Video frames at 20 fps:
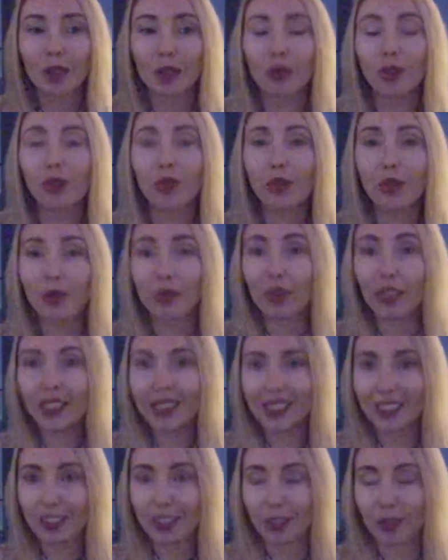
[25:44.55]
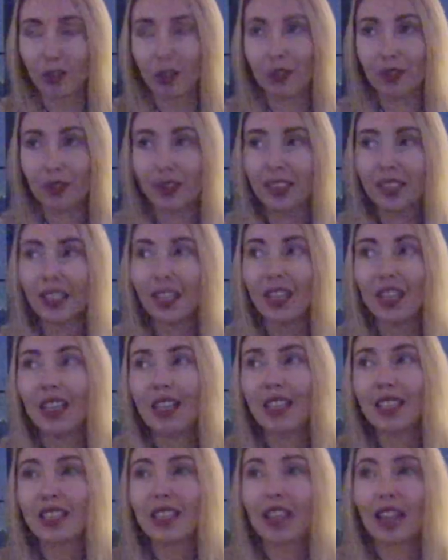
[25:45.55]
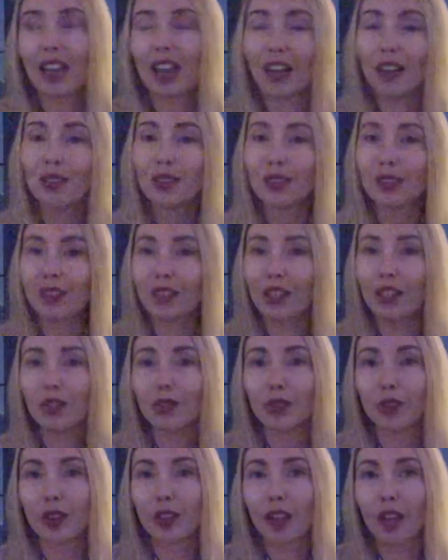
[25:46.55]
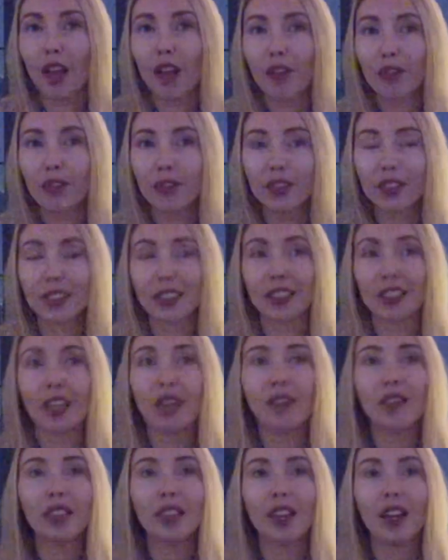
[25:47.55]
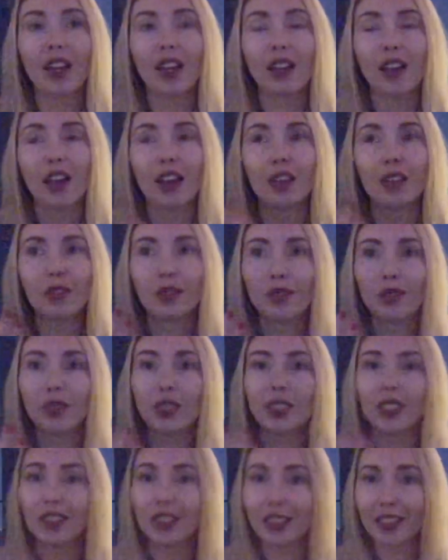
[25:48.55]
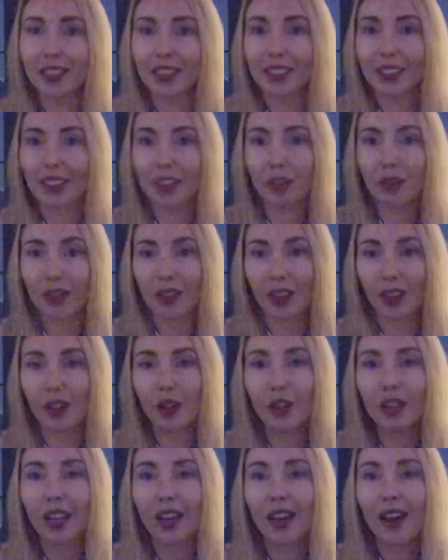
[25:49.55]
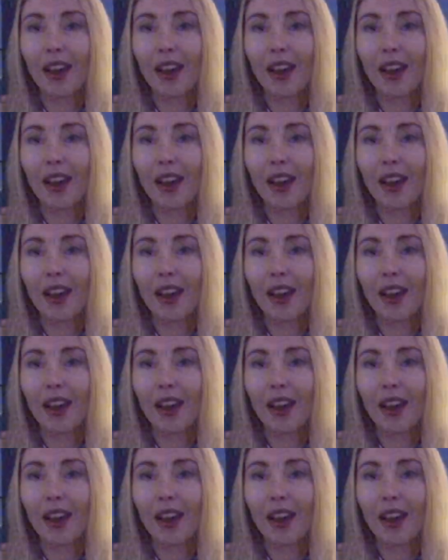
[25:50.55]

So if you face this fountain, it's like, I used to live on 57, and I used to hear this stuff a lot,